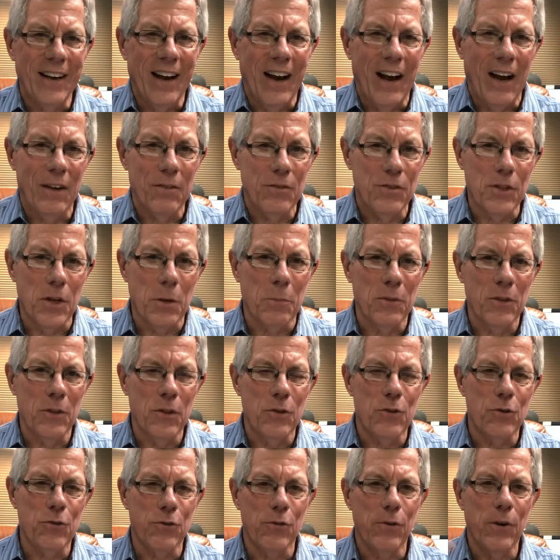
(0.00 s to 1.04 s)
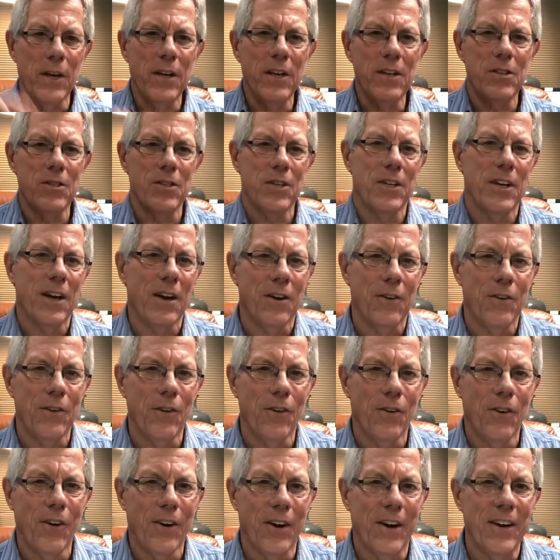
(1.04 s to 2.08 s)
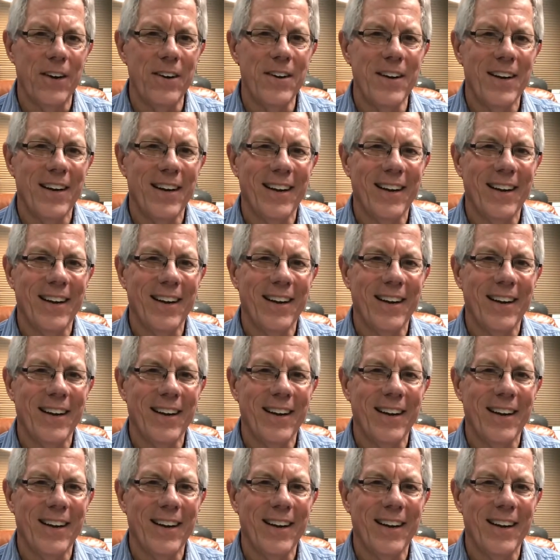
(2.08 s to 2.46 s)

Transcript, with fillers: of some of the trees in our yard,